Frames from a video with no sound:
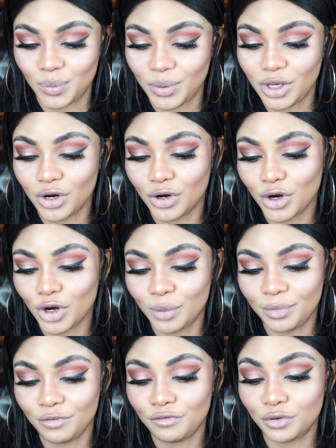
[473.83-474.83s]
we are
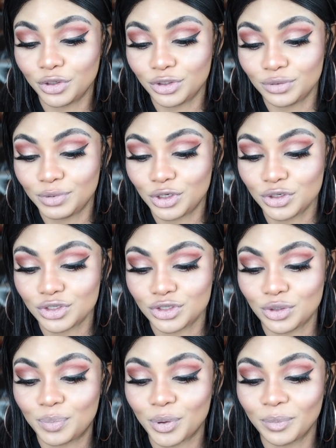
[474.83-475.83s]
coming for you because
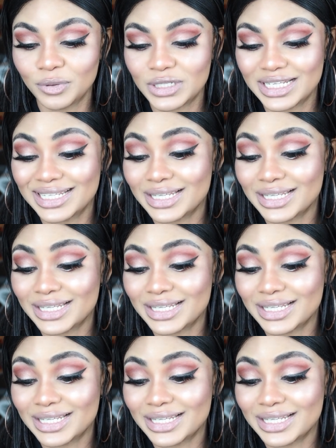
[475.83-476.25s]
you're promoting